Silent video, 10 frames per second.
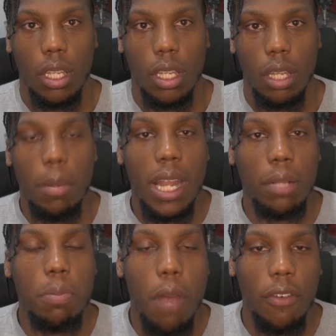My name
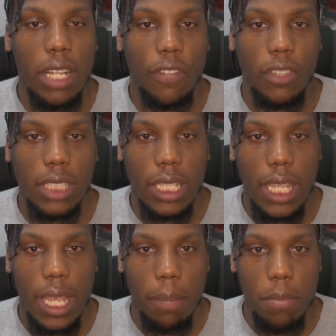is Marvin, Xbox
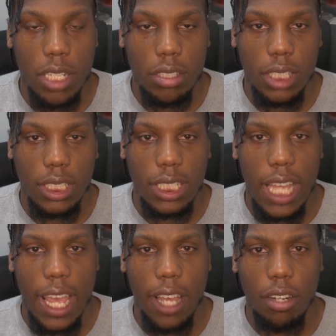IK, Mr. Sexy
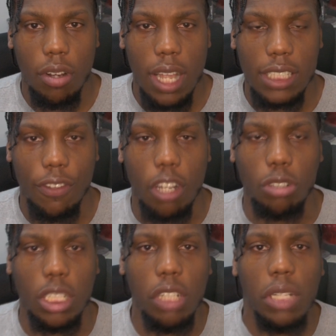Dad on As If I
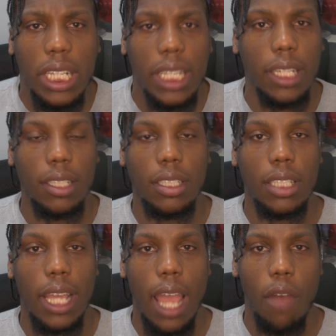Could Clue League, and
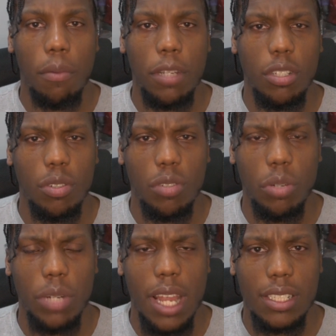today I will be doing a
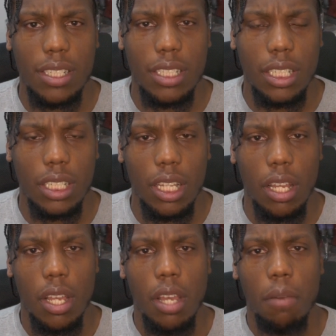reaction to the
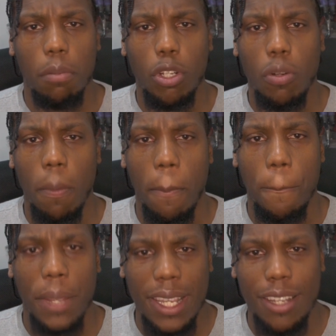Blue
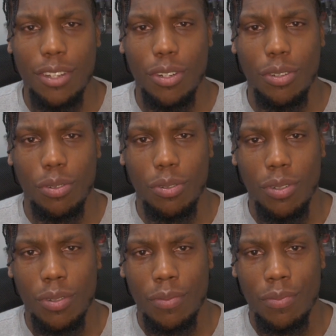Beetle.
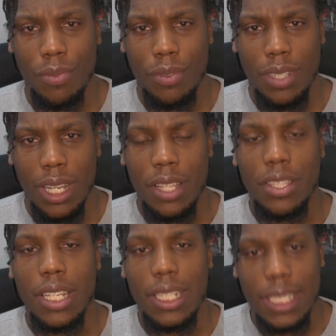
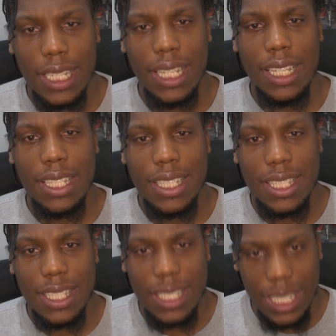The
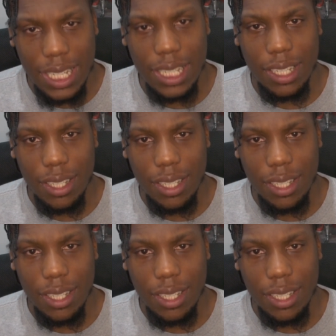DCU.